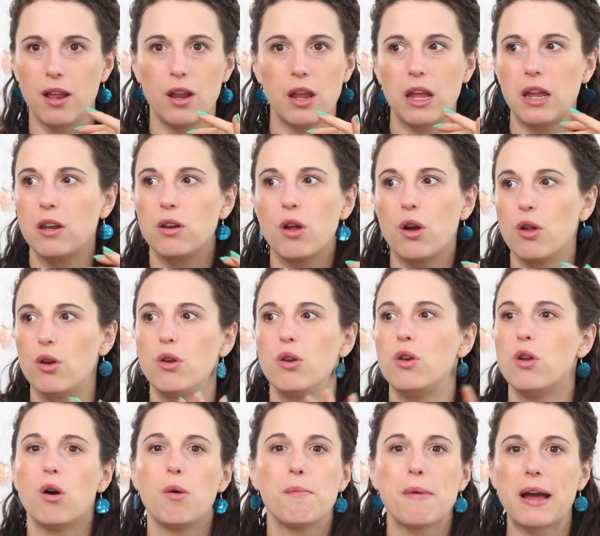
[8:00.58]
In
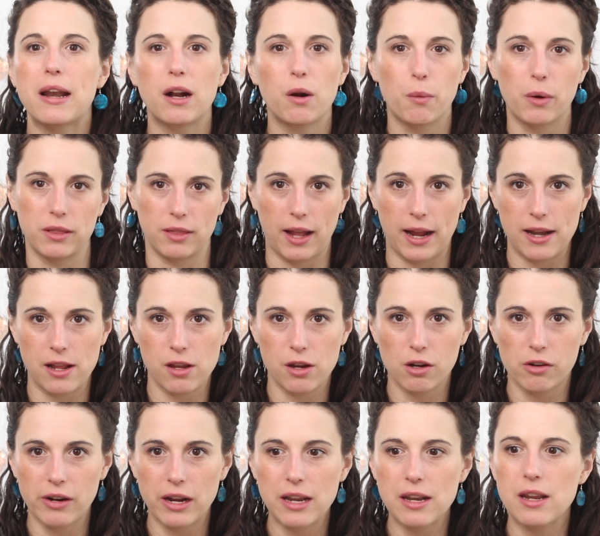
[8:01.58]
no matter what lighting
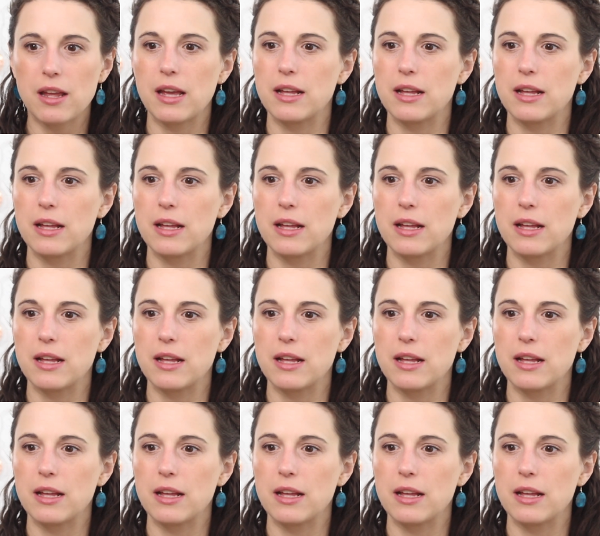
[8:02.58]
you're in,